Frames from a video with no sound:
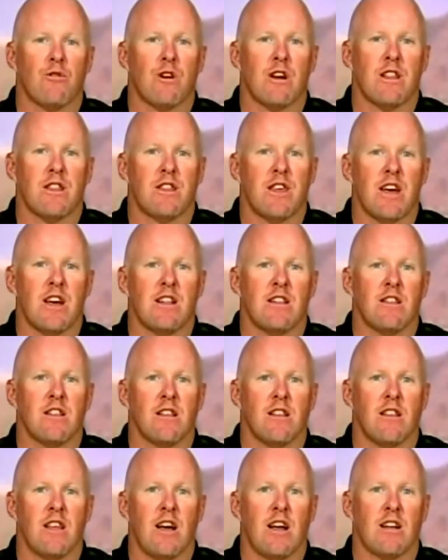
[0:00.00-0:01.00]
a great thing
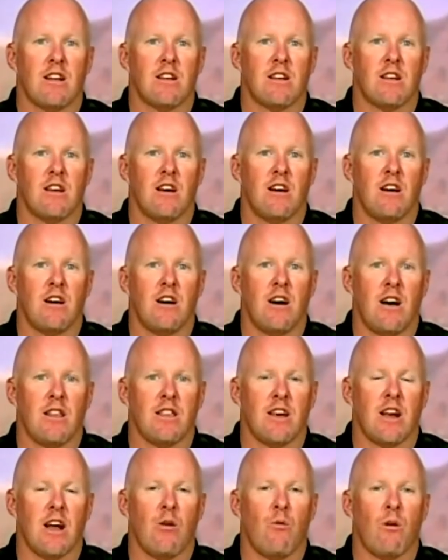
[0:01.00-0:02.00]
that uh,
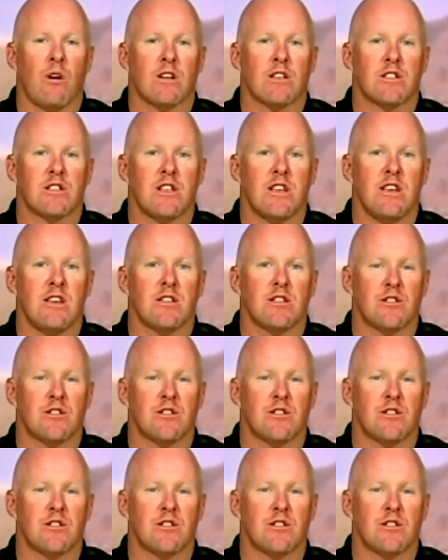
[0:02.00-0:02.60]
that I want to see.